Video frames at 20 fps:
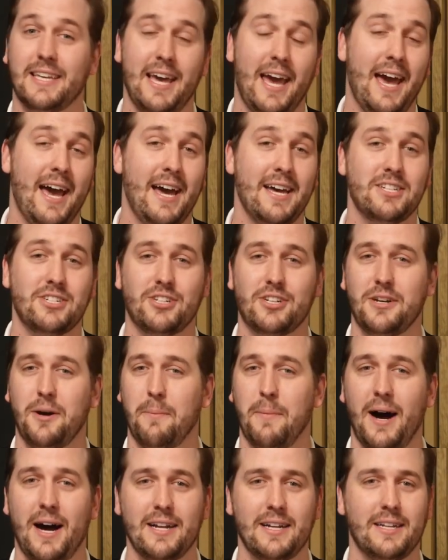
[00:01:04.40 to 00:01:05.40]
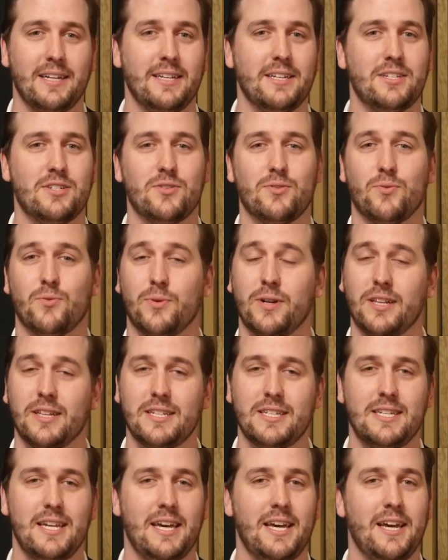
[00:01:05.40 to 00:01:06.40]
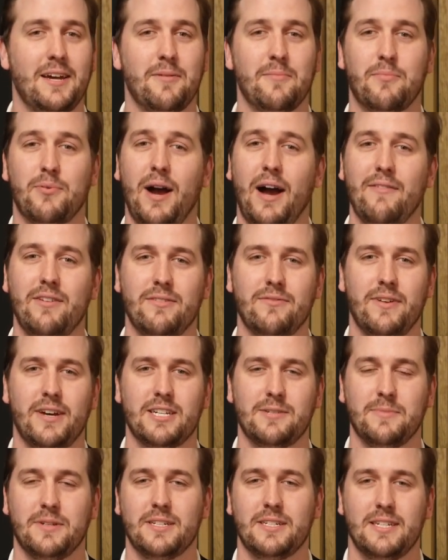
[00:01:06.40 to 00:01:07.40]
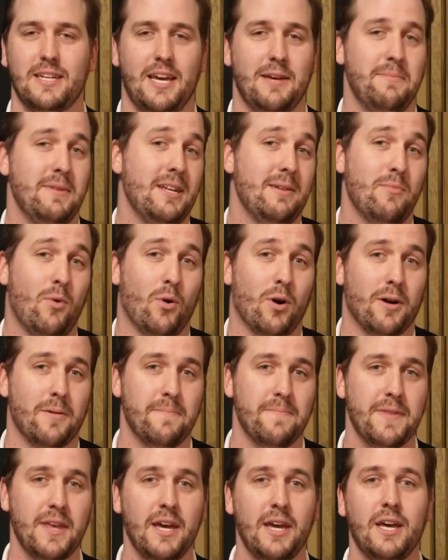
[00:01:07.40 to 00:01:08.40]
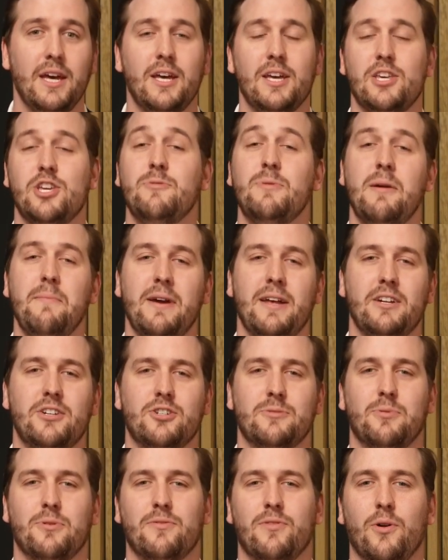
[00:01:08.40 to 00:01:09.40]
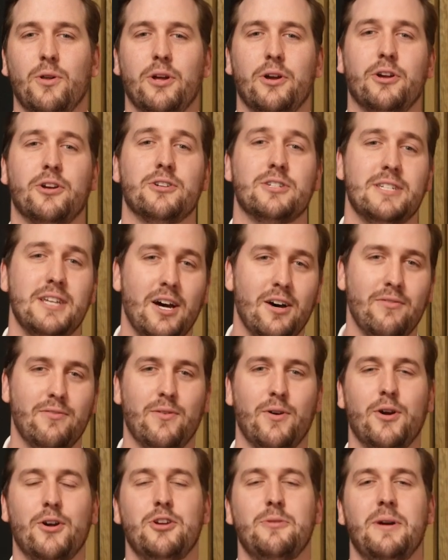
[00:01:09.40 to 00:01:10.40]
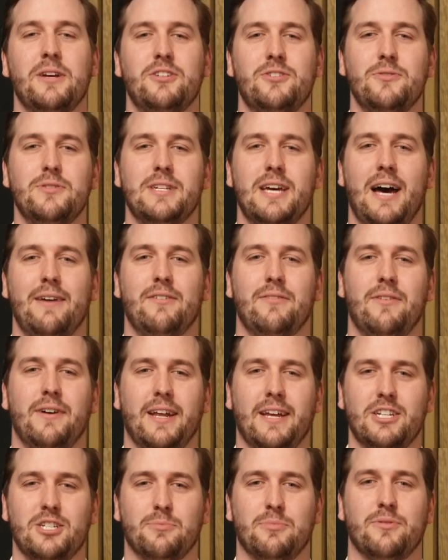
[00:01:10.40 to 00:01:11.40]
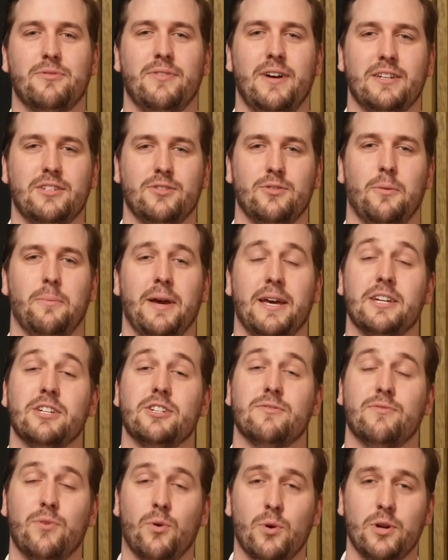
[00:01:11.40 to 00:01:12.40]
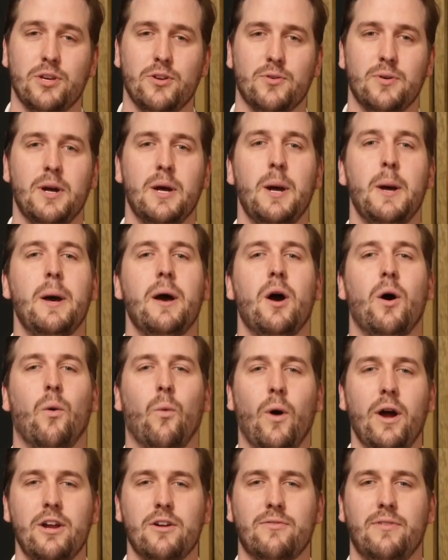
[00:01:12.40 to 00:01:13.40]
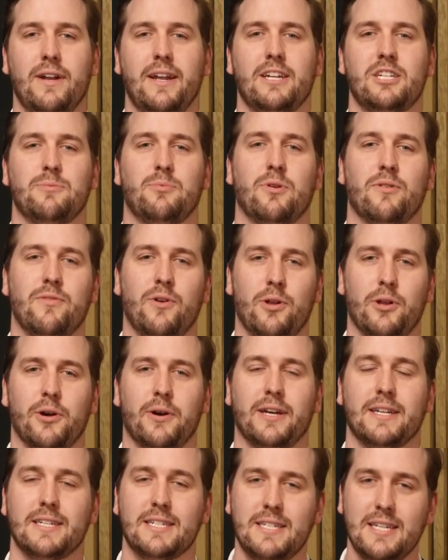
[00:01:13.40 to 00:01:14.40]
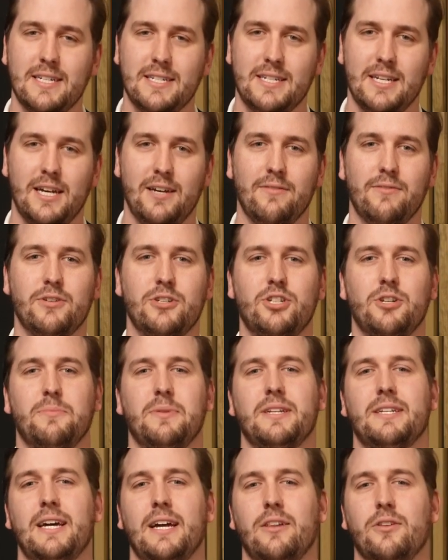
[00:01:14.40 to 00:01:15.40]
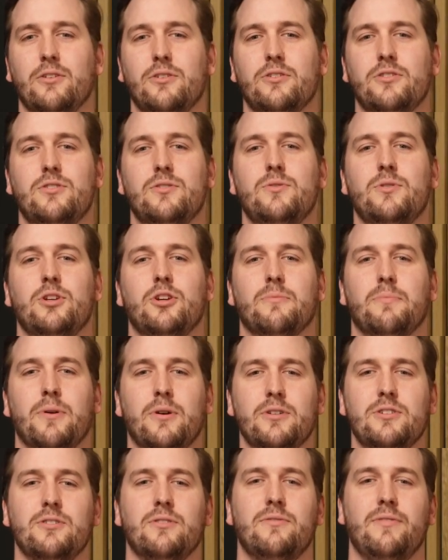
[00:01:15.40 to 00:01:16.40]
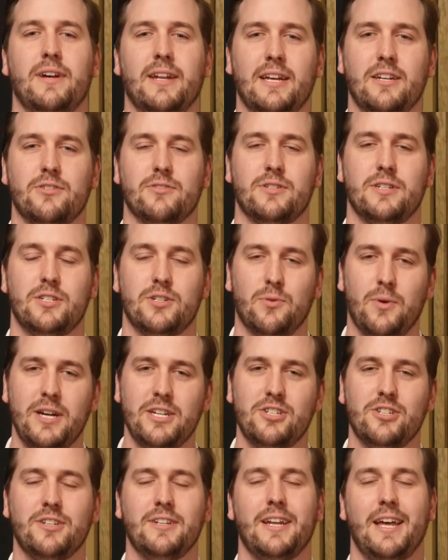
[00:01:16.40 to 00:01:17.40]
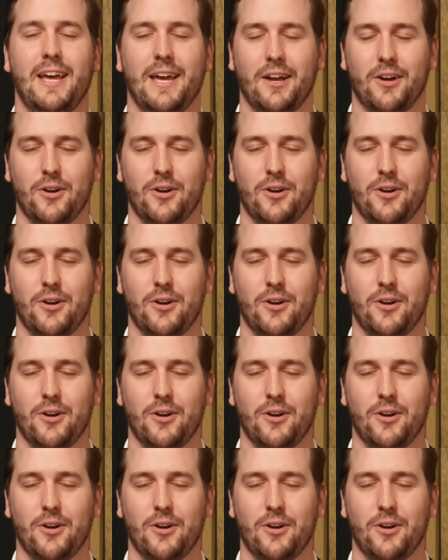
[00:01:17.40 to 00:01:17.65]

cash, commodities, real estate, private investments, and many more. You may manage your portfolio yourself, or you may choose to have a financial professional manage it for you. What your financial portfolio consists of should be tailored to suit your personal financial situation and